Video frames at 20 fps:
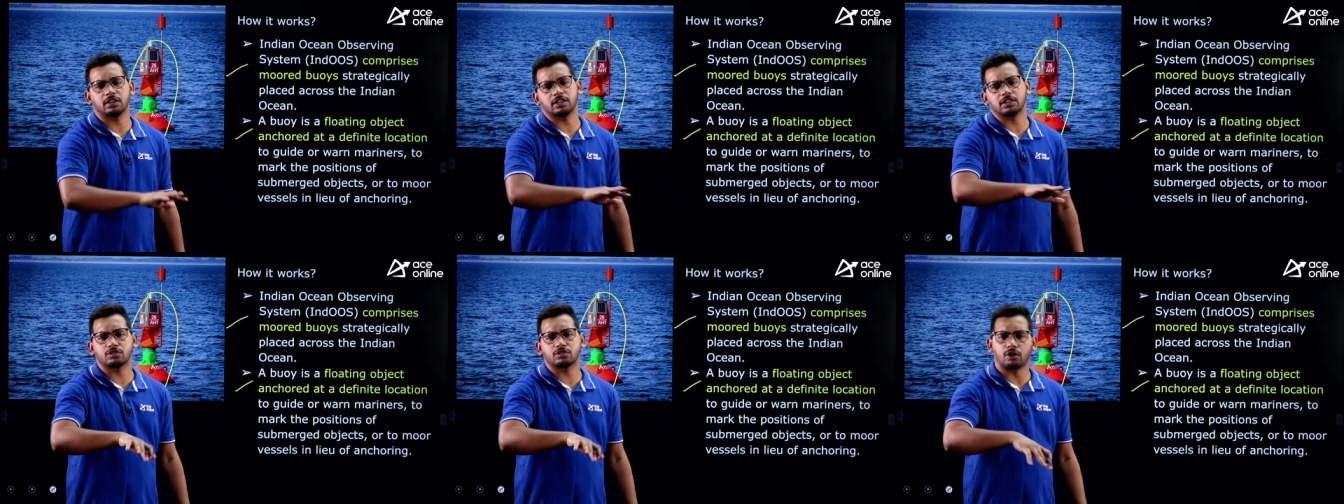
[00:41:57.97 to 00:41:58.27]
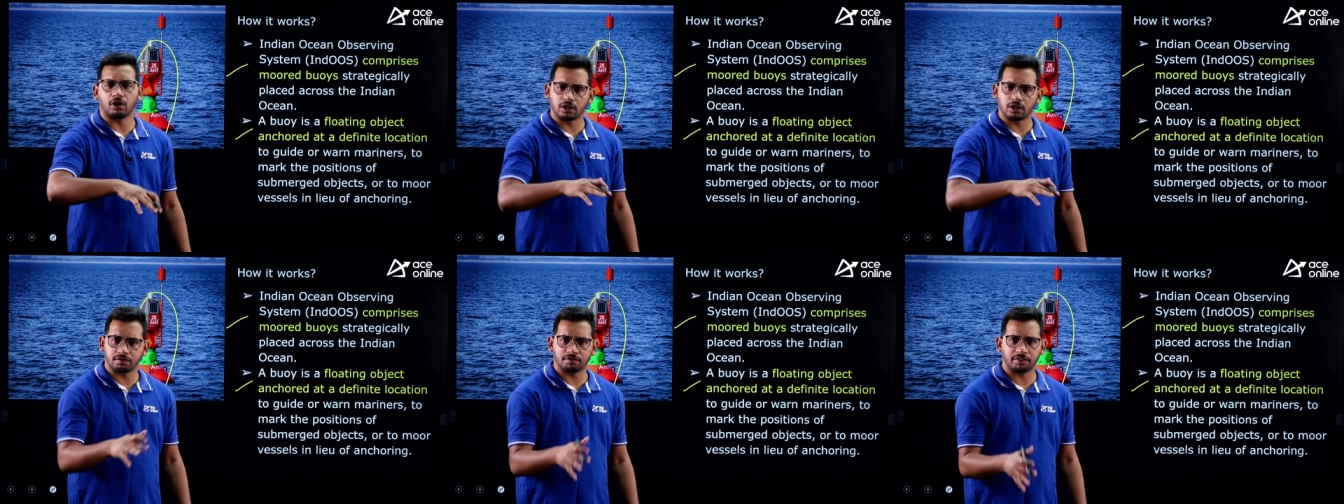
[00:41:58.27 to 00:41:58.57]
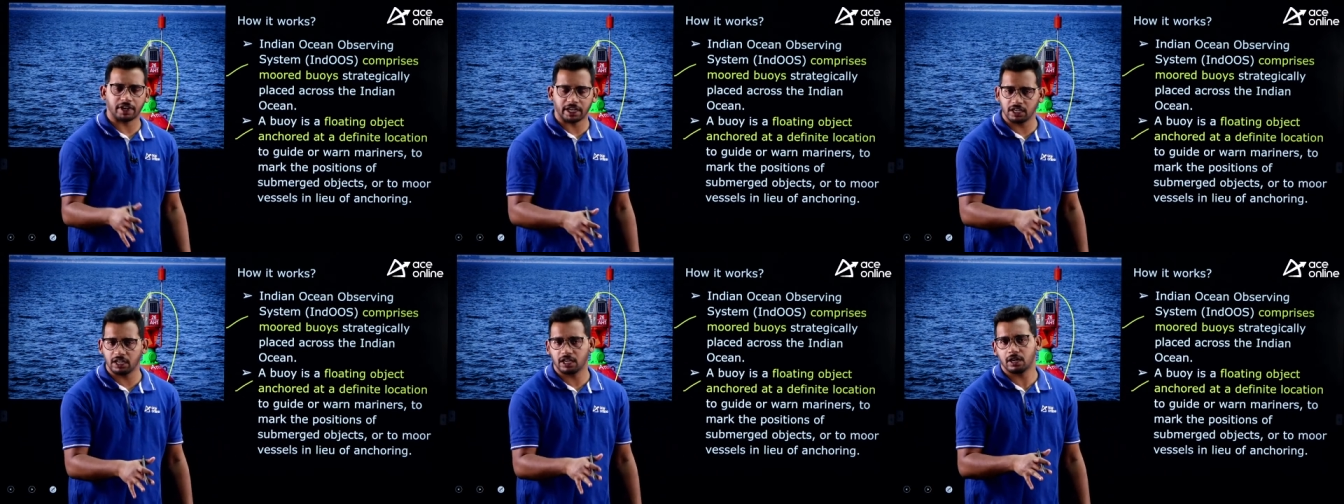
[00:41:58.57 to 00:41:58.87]
There is lot of
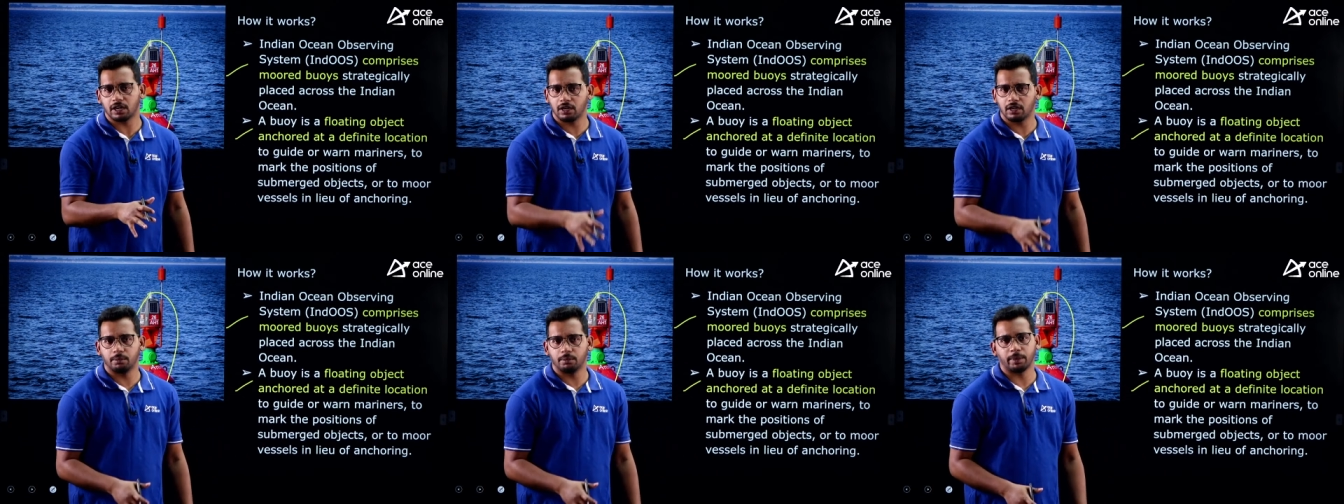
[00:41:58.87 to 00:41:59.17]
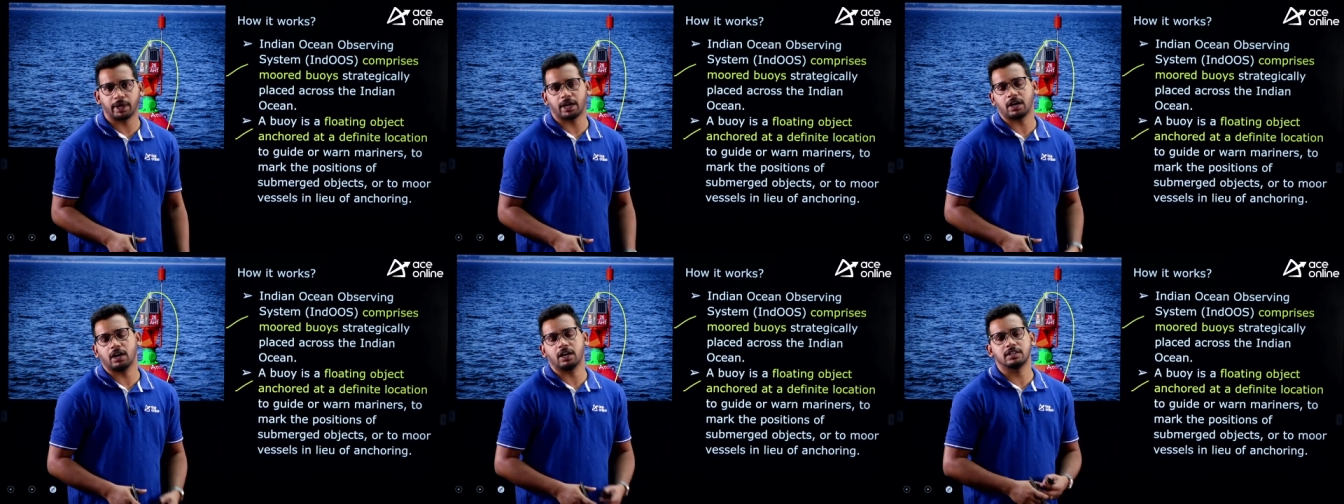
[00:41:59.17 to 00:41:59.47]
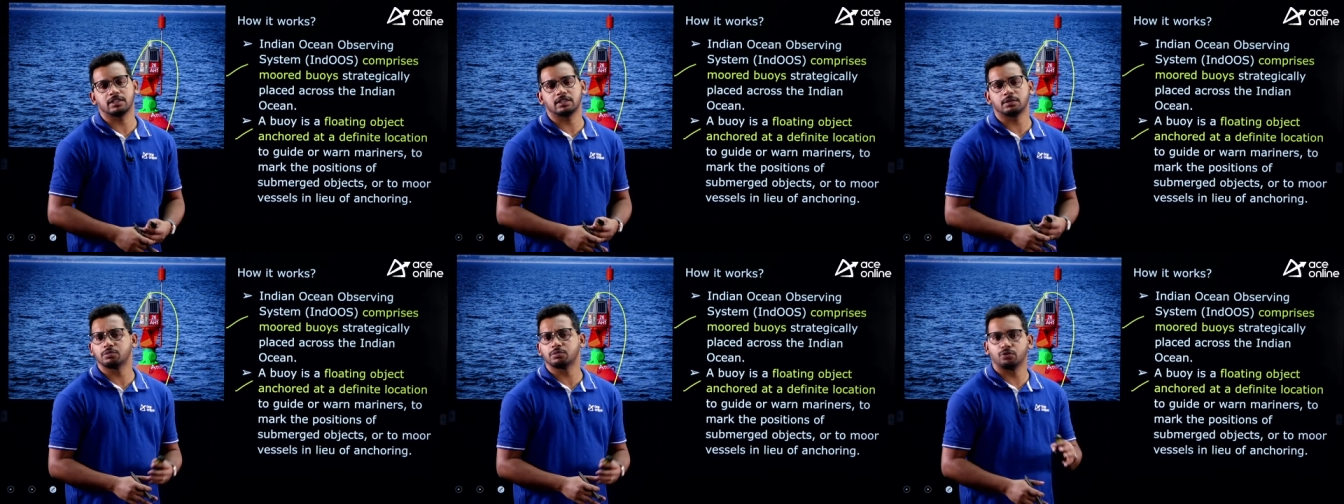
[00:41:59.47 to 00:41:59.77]
technical
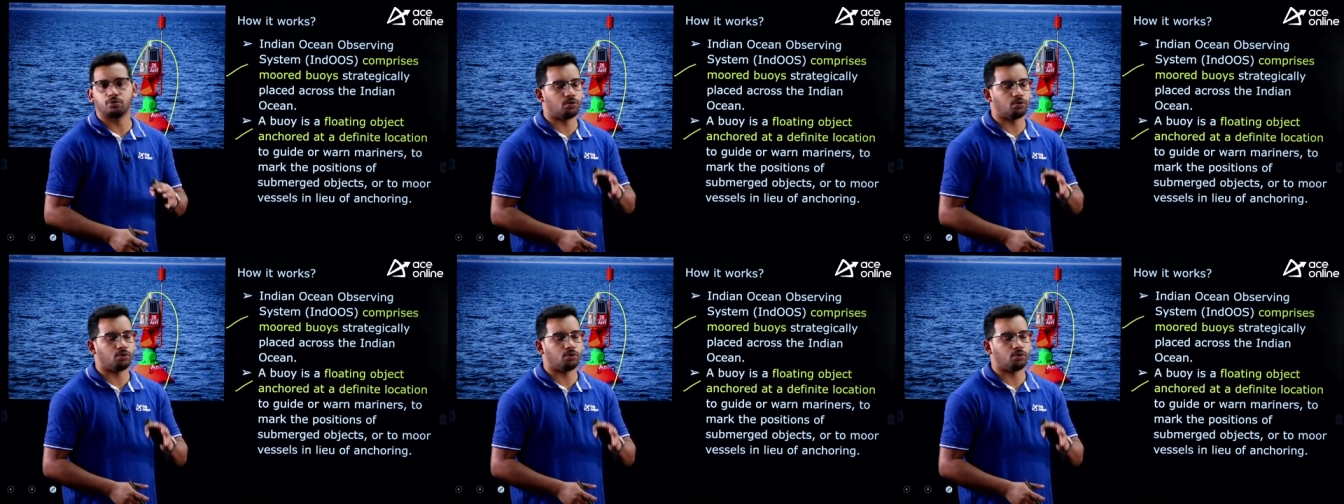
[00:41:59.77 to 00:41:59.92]
mechanisms you